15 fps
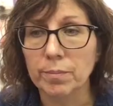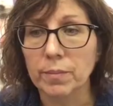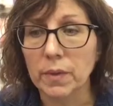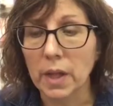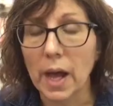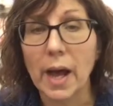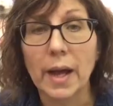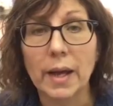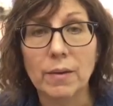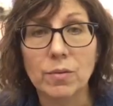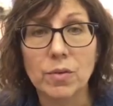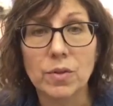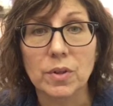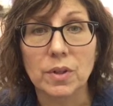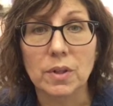
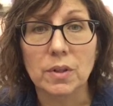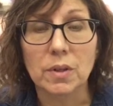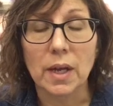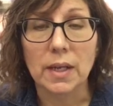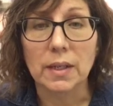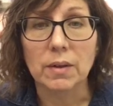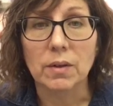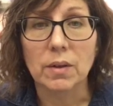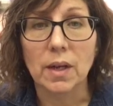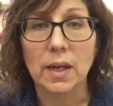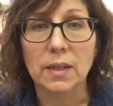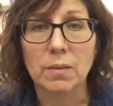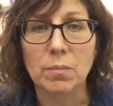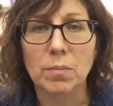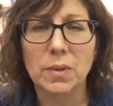lives
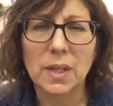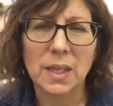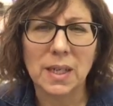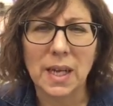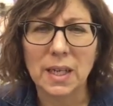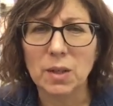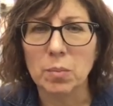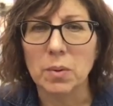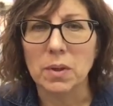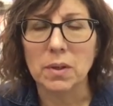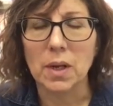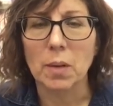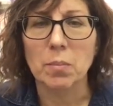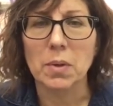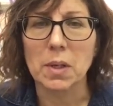and connect but
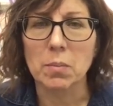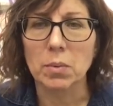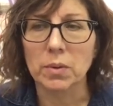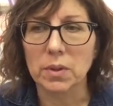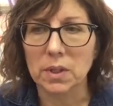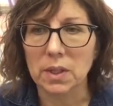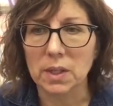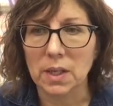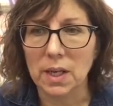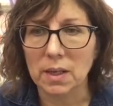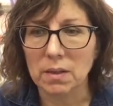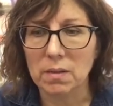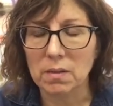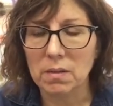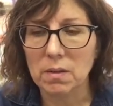not be able to connect.